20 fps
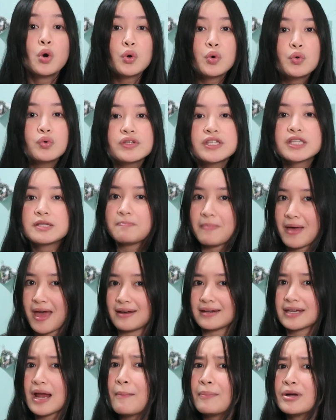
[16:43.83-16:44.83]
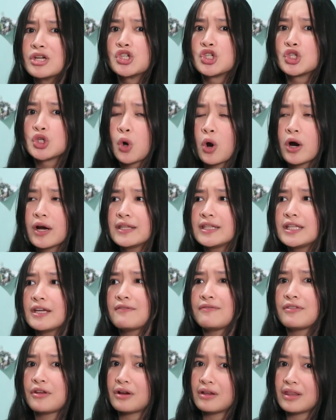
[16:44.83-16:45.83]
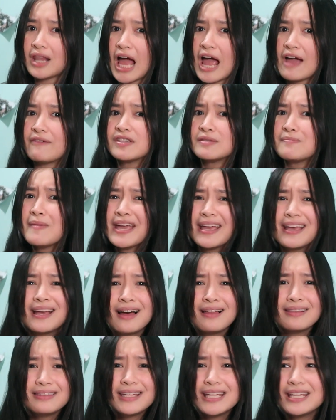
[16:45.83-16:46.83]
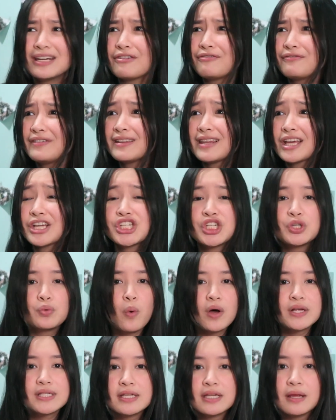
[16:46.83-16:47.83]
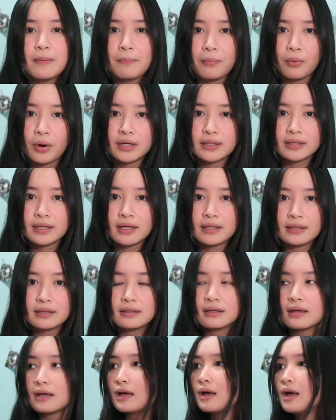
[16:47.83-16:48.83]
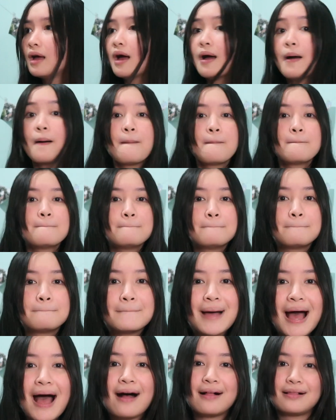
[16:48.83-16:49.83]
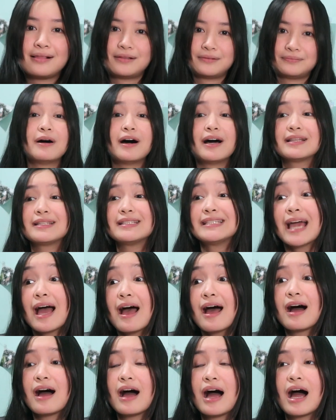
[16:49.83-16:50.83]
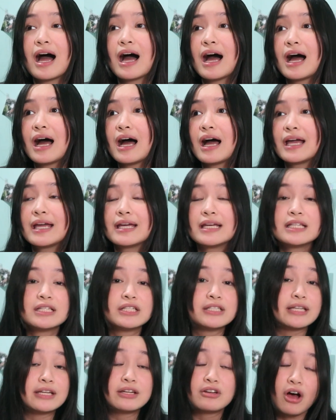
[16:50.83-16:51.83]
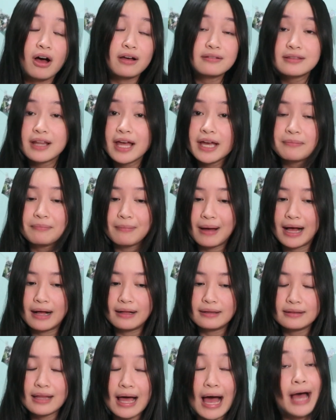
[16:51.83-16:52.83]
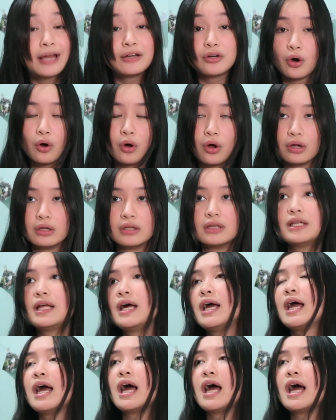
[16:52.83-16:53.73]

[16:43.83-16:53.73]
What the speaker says: Who spent a majority of their lives making Alina feel like she wasn't important? Mal. But yeah, I did not like Mal at all.